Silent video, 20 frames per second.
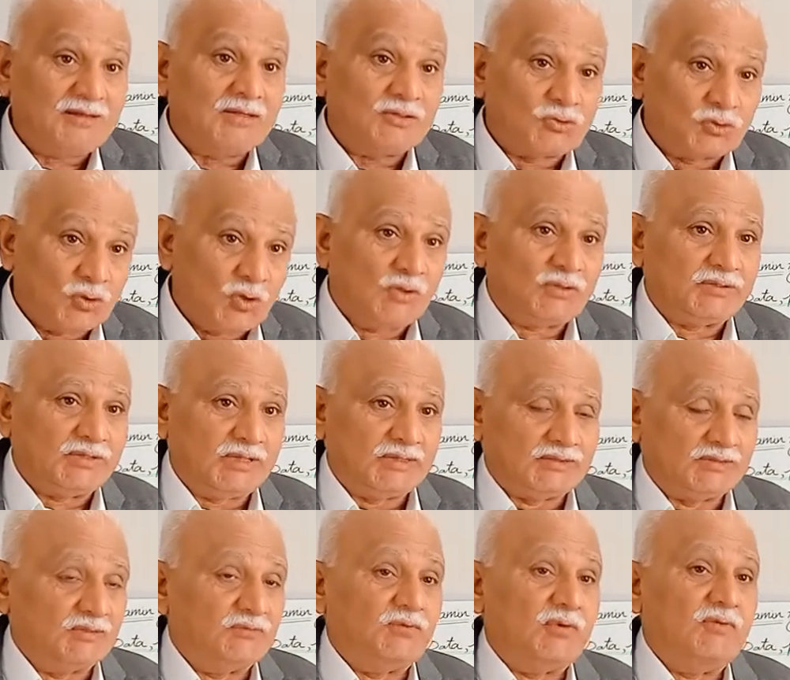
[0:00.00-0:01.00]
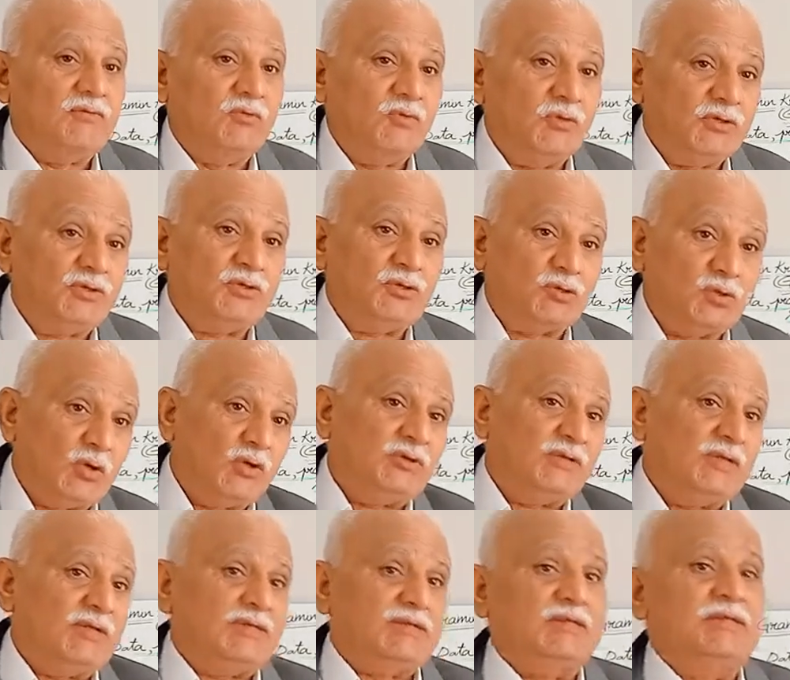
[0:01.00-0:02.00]
the sources, from which
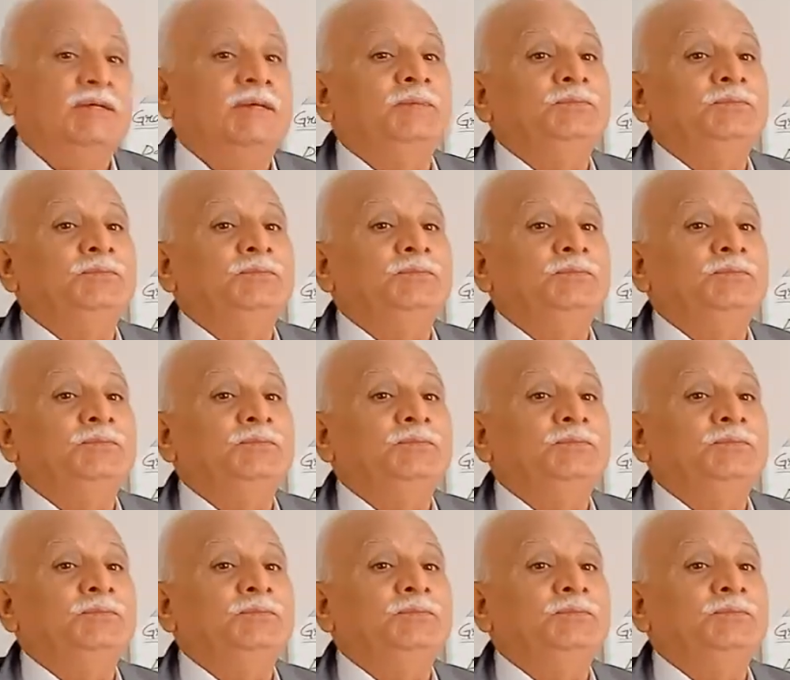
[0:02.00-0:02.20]
sources